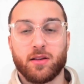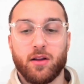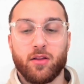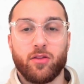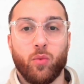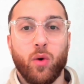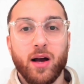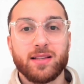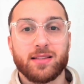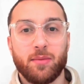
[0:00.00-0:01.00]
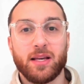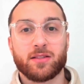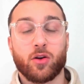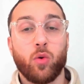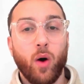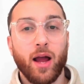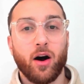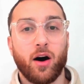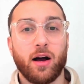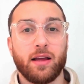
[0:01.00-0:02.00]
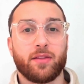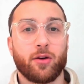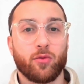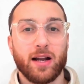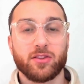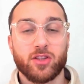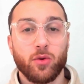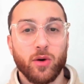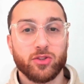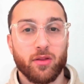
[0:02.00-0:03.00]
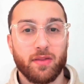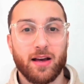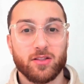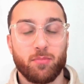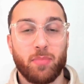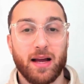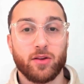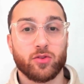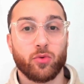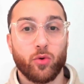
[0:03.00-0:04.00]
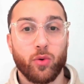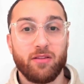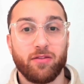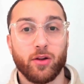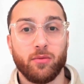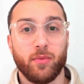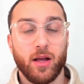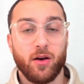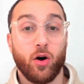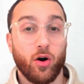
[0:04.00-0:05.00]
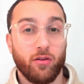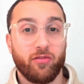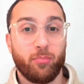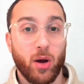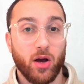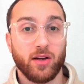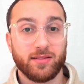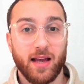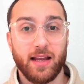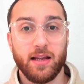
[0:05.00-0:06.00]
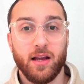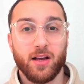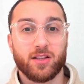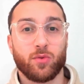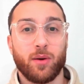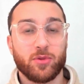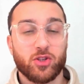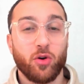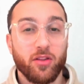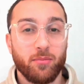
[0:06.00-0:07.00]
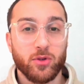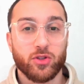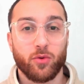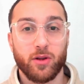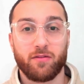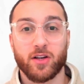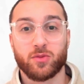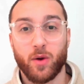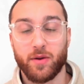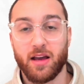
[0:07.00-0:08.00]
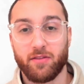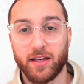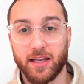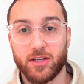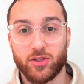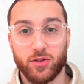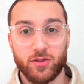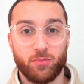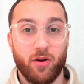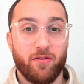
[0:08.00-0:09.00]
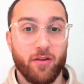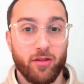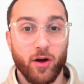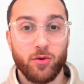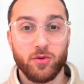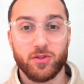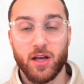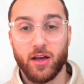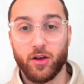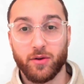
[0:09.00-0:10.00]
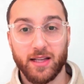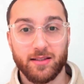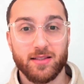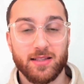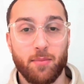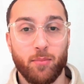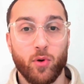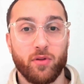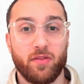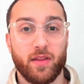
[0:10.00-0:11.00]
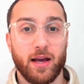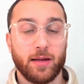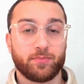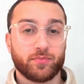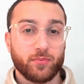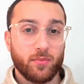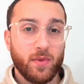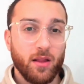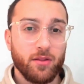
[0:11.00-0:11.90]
The Wise limits are quite high. They're around £200,000 or equivalent of per day. So I'm sure the majority of us won't have any issues, but for those who need to send more than that, the